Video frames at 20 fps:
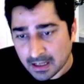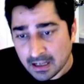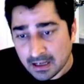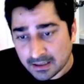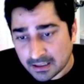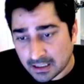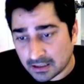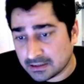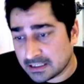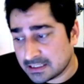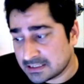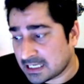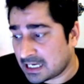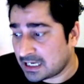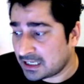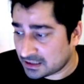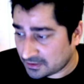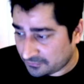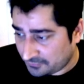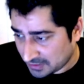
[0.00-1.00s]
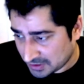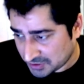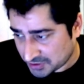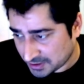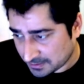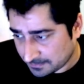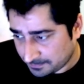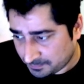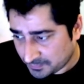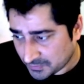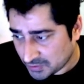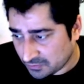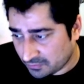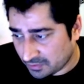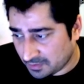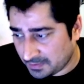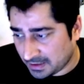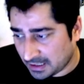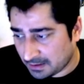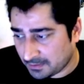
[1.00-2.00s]
Now there is another function you will
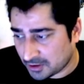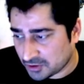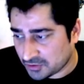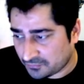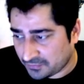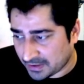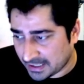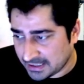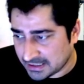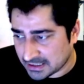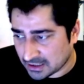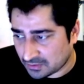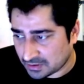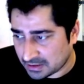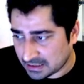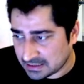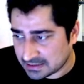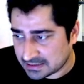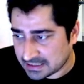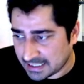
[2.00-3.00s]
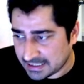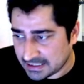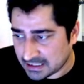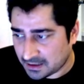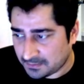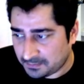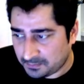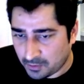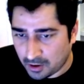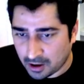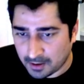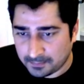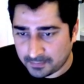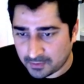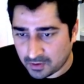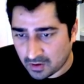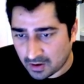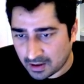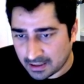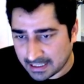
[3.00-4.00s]
be able to find out inside a pop
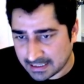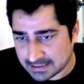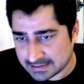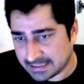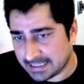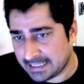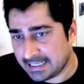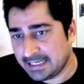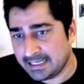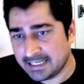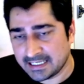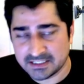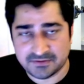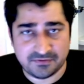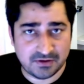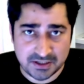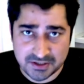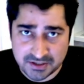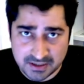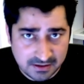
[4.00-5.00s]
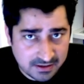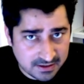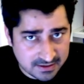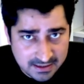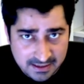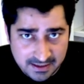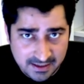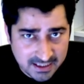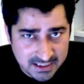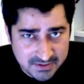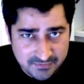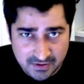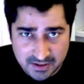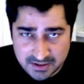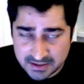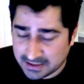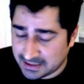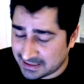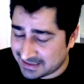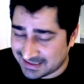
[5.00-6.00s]
called as index function. This index
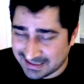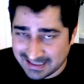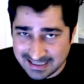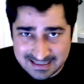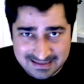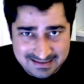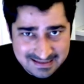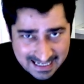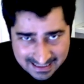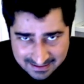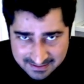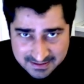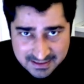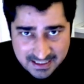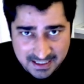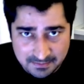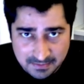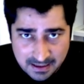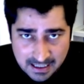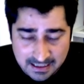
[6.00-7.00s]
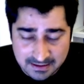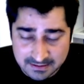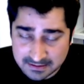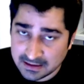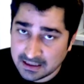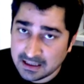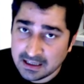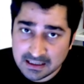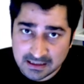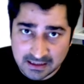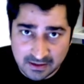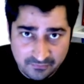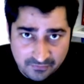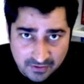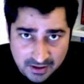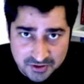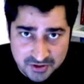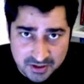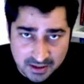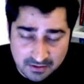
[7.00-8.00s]
function is exact same as the
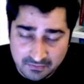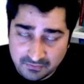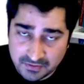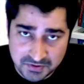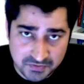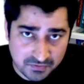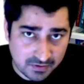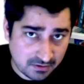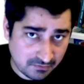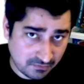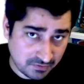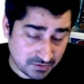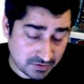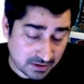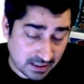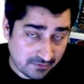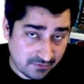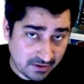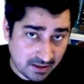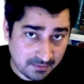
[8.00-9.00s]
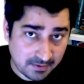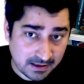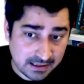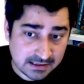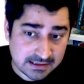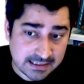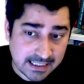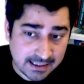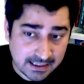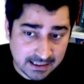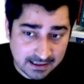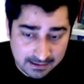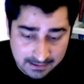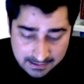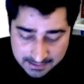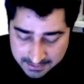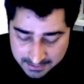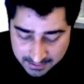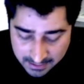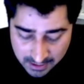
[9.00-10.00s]
function which was available inside a
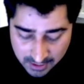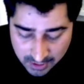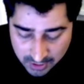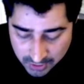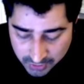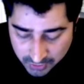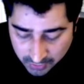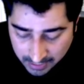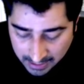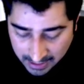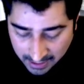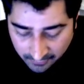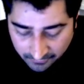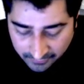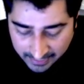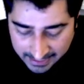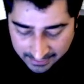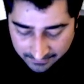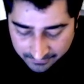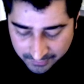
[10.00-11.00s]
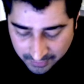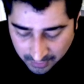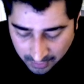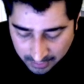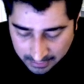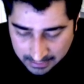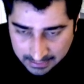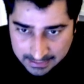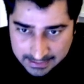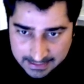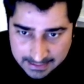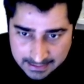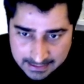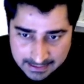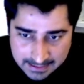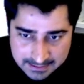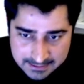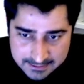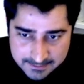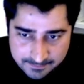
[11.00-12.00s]
list. So L5 dot
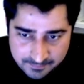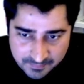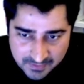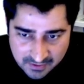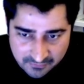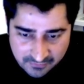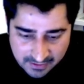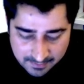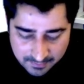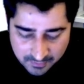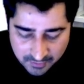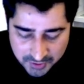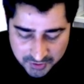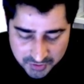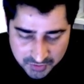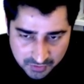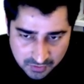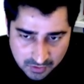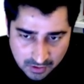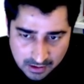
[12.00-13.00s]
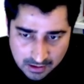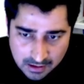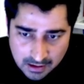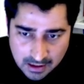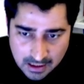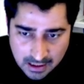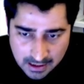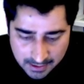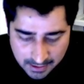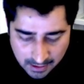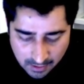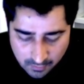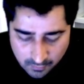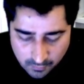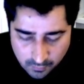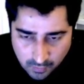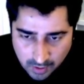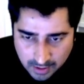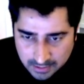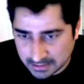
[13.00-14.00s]
index, if I'm going to call, now
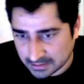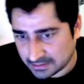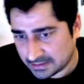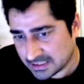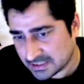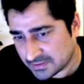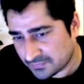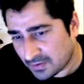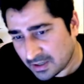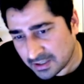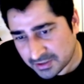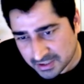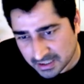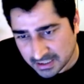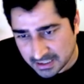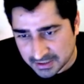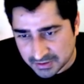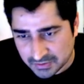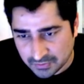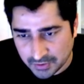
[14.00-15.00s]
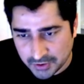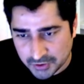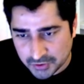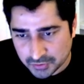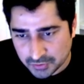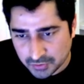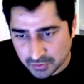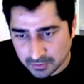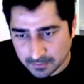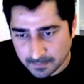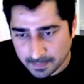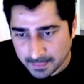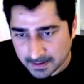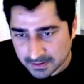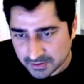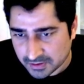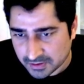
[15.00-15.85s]
what this function is going to do. So